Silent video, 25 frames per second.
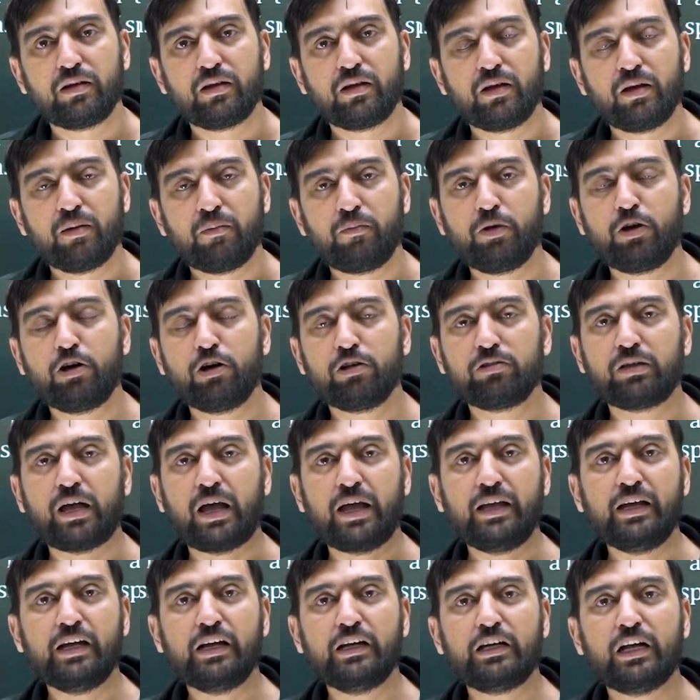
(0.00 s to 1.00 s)
because
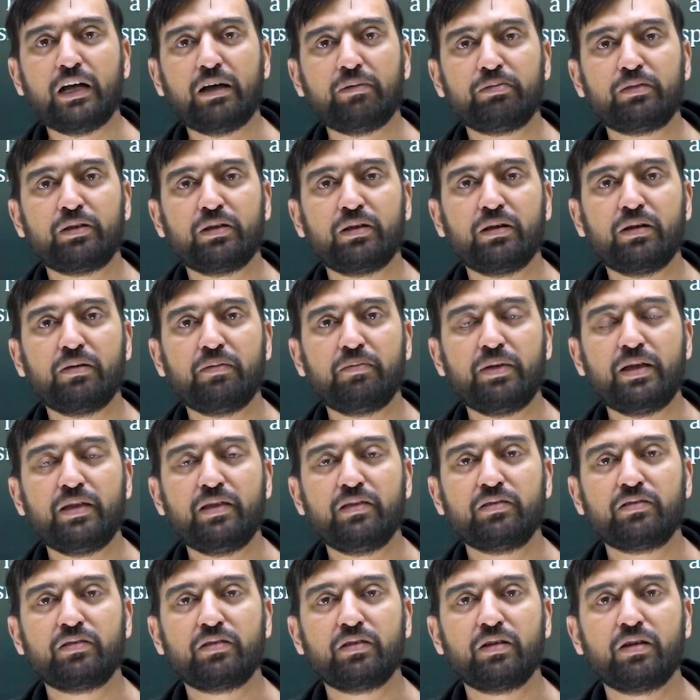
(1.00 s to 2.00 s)
higher depth
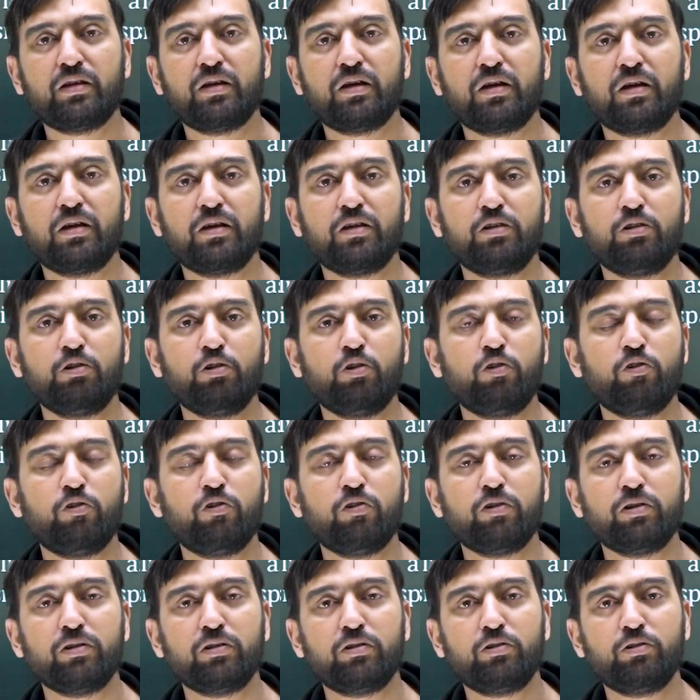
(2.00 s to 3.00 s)
means
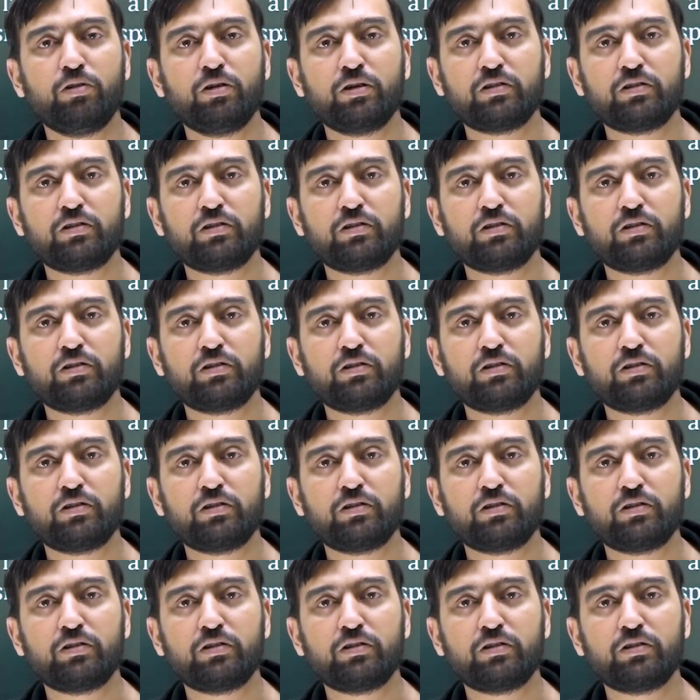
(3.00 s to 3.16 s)
your